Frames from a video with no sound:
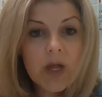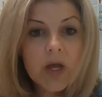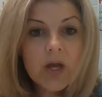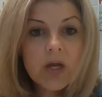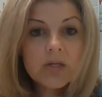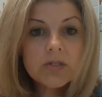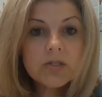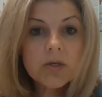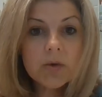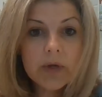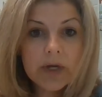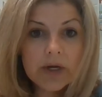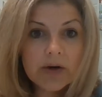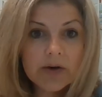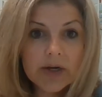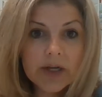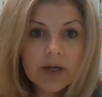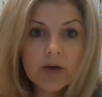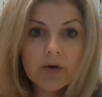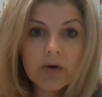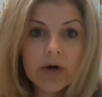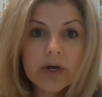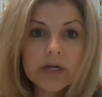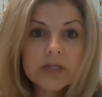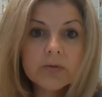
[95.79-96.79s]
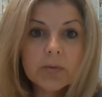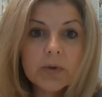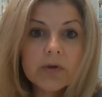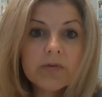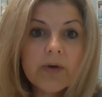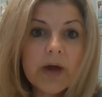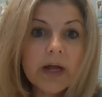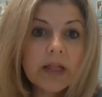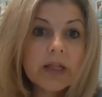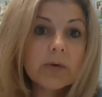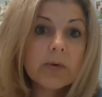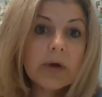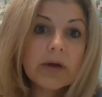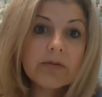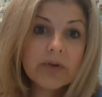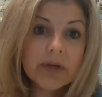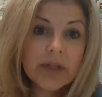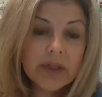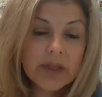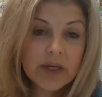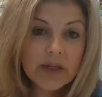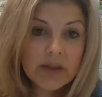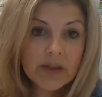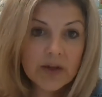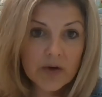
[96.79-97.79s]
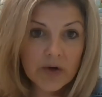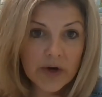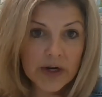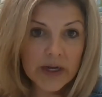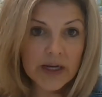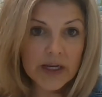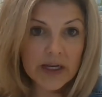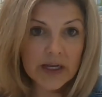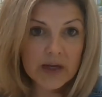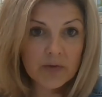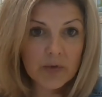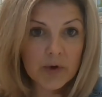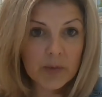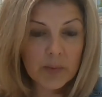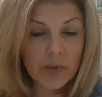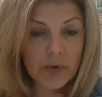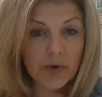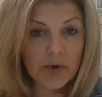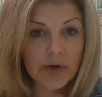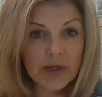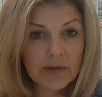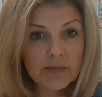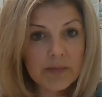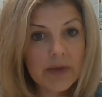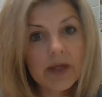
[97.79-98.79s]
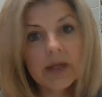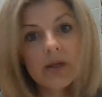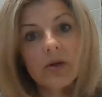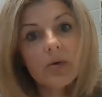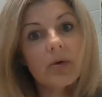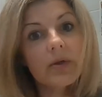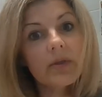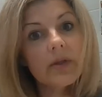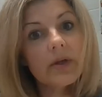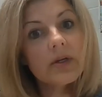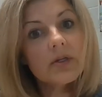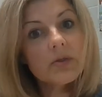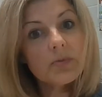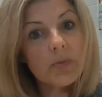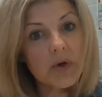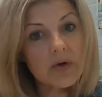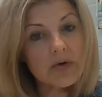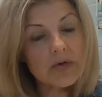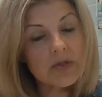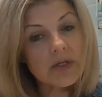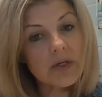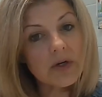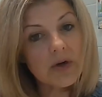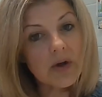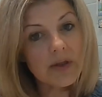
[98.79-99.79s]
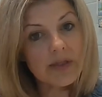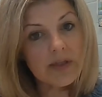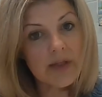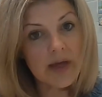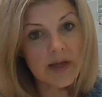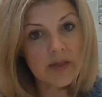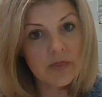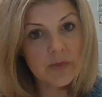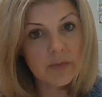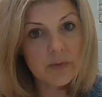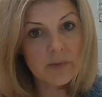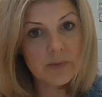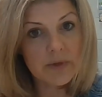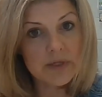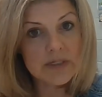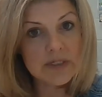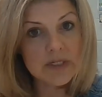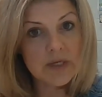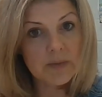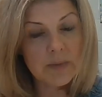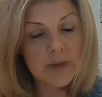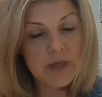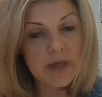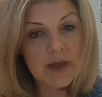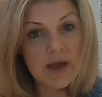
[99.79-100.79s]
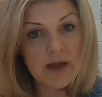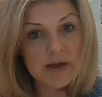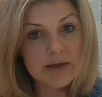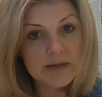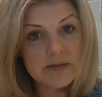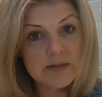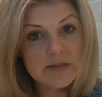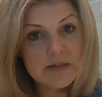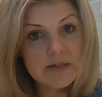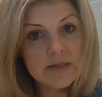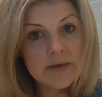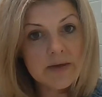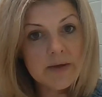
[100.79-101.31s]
So here at Hillcrest, we follow everything in the grading and reporting manual that is posted online through BCPS.